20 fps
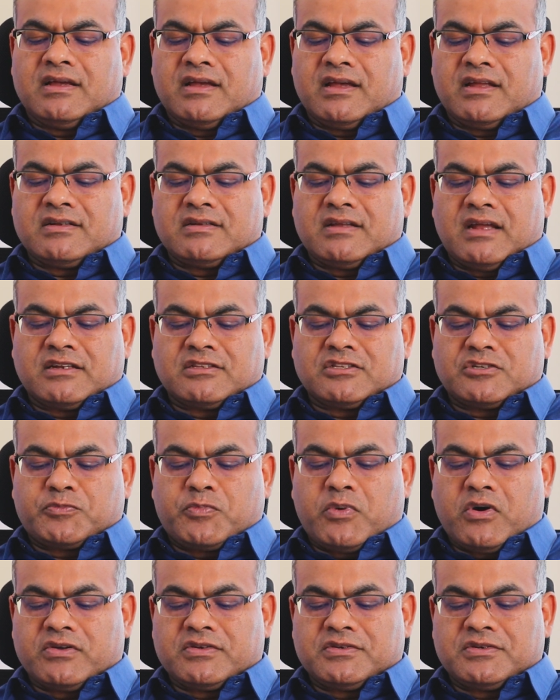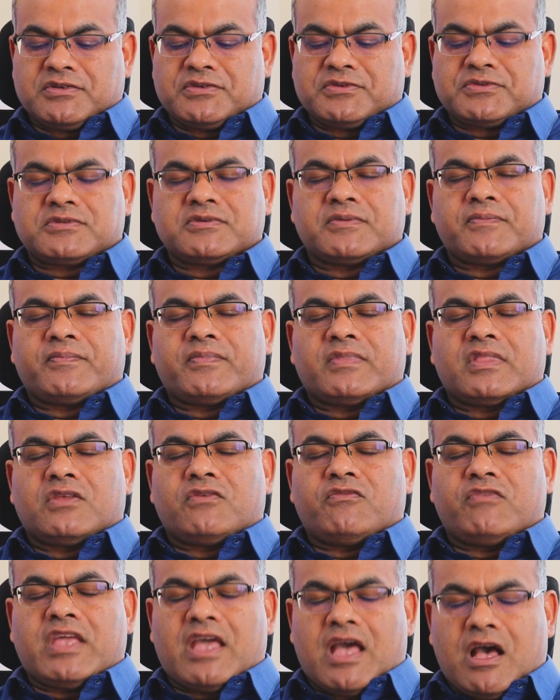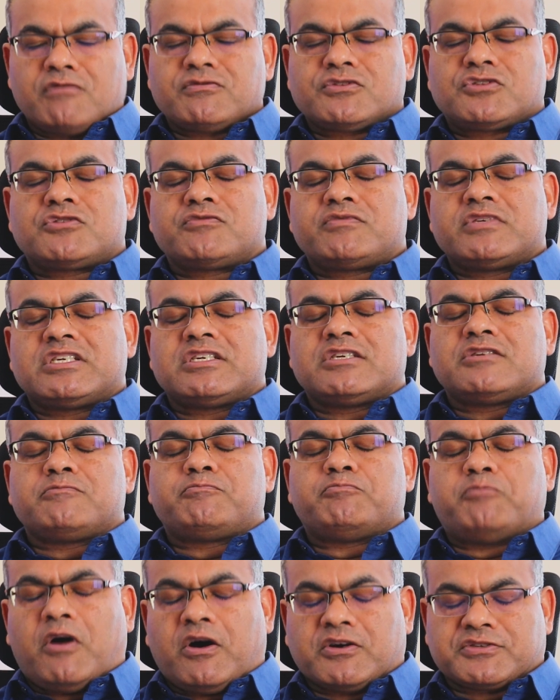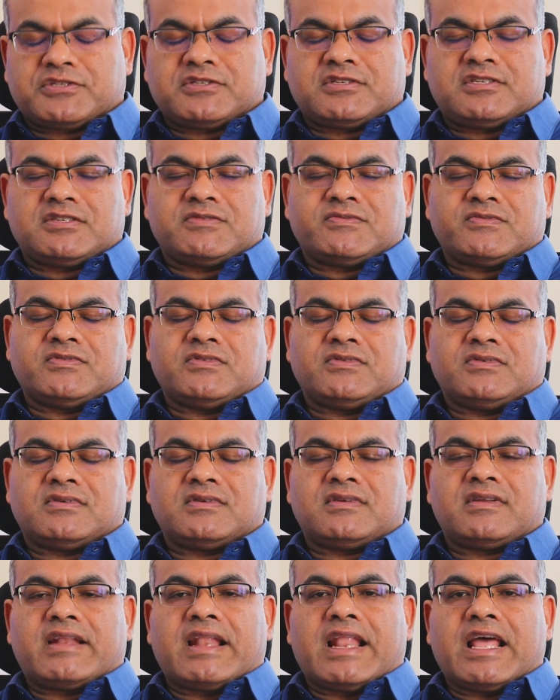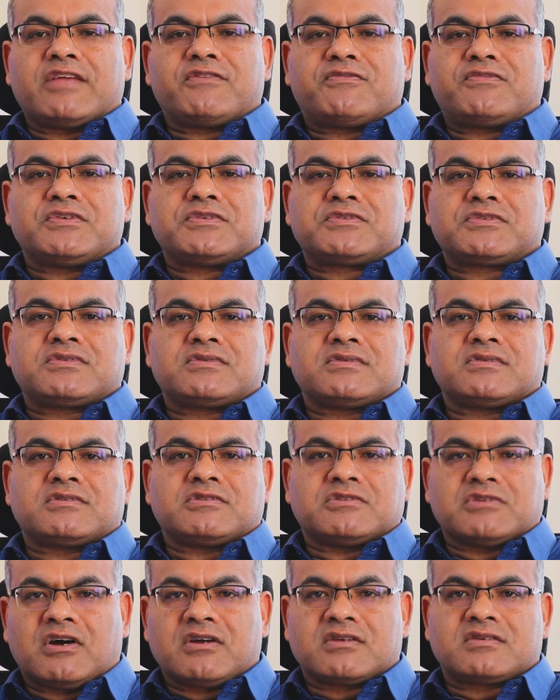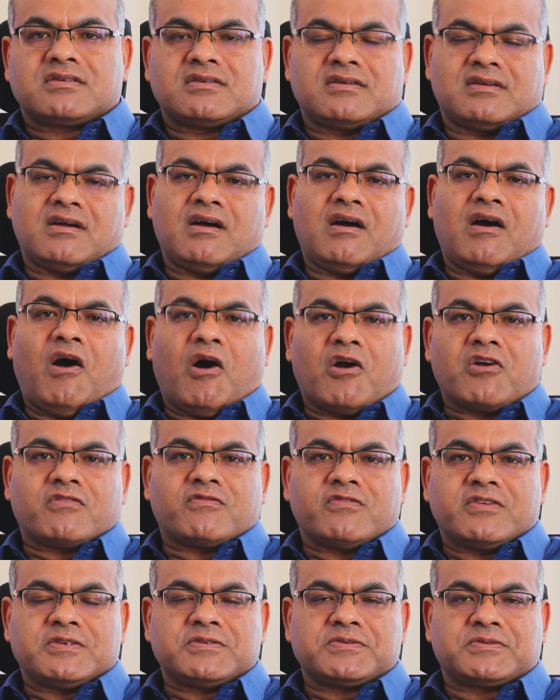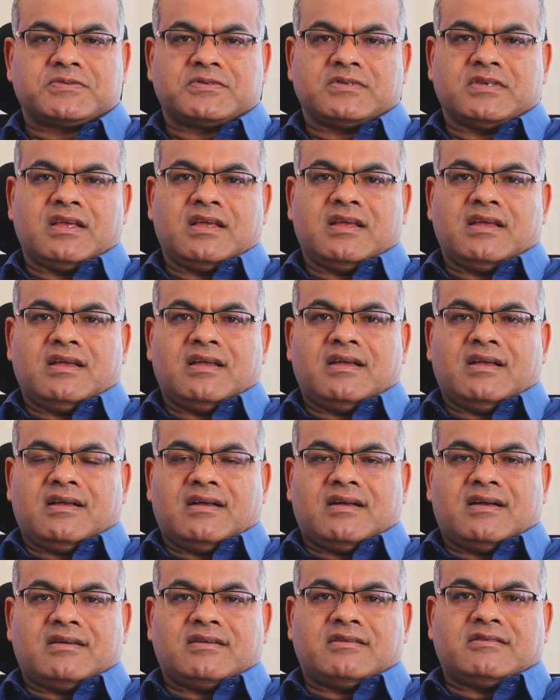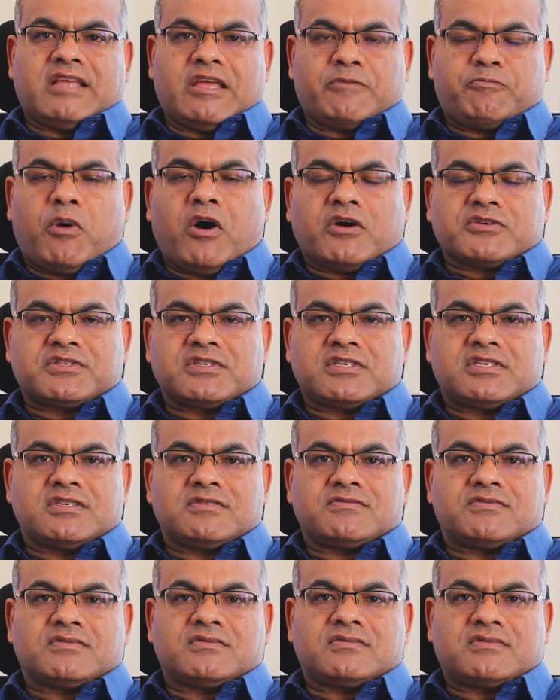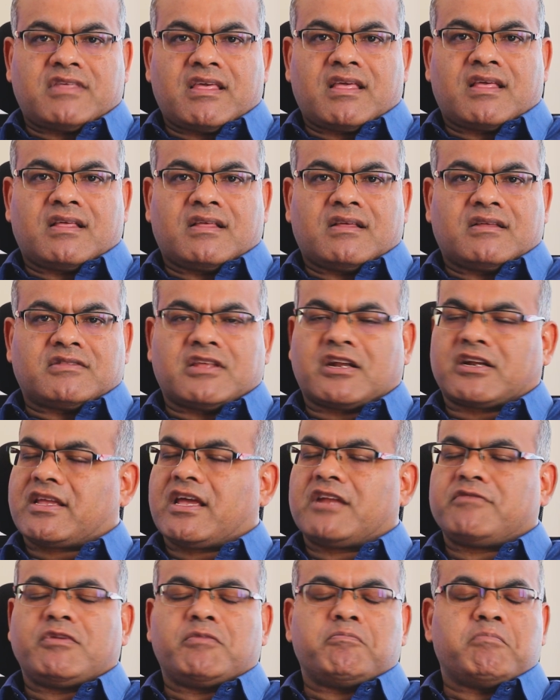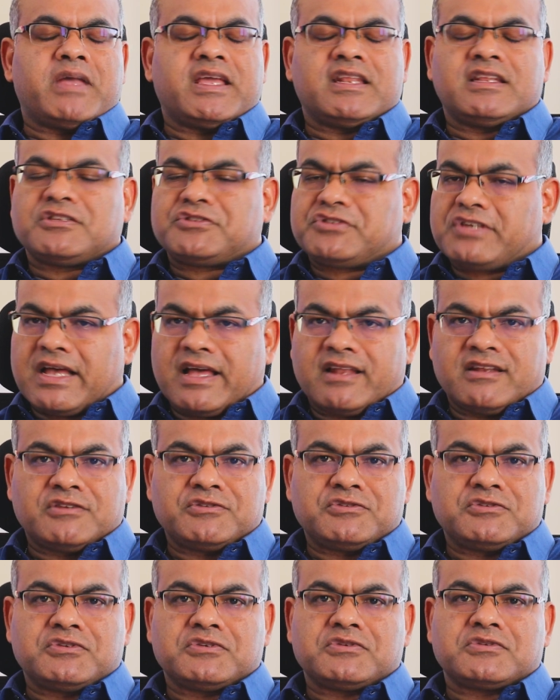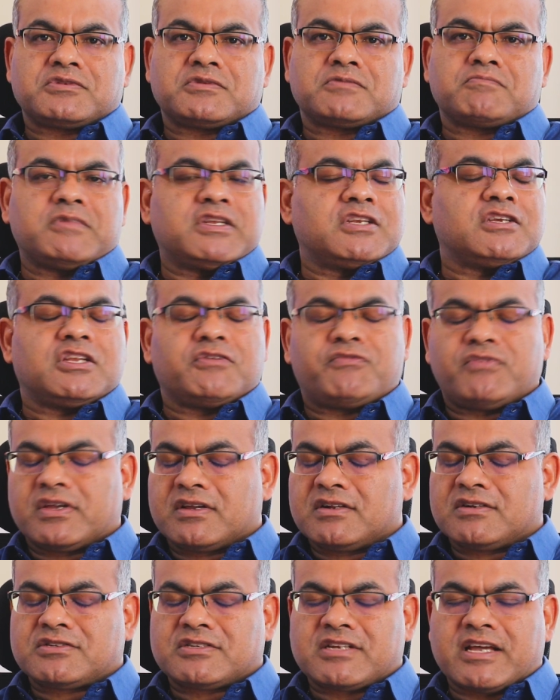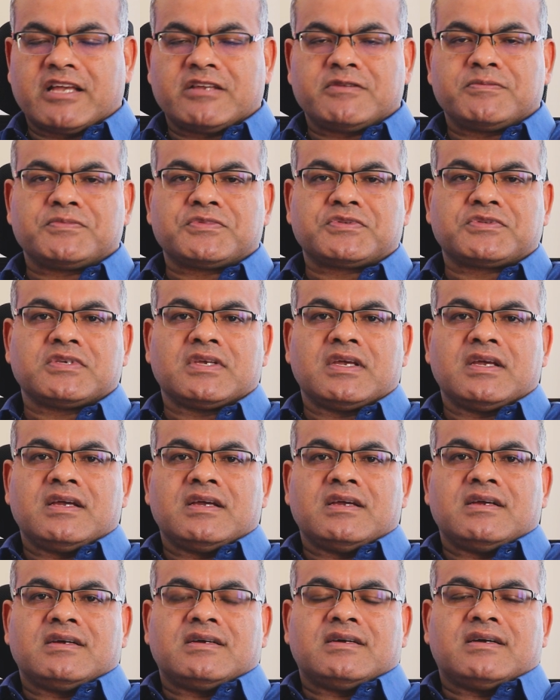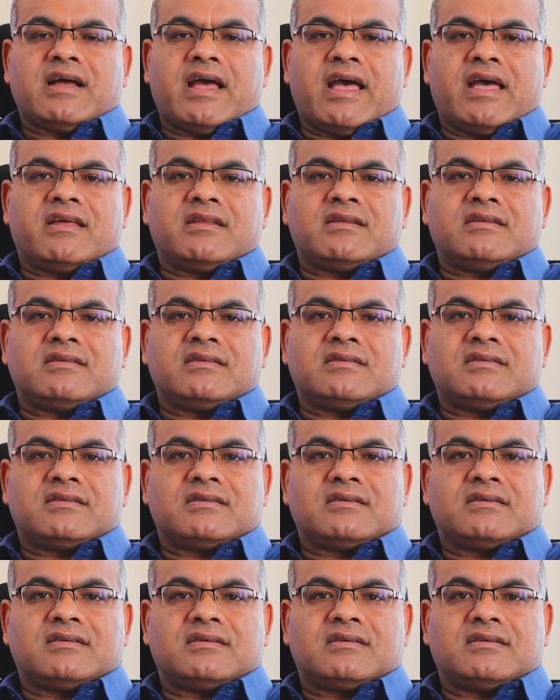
And another point is, we have to be positive. Life is not always a positive thing. There can be many challenges, many difficult times, and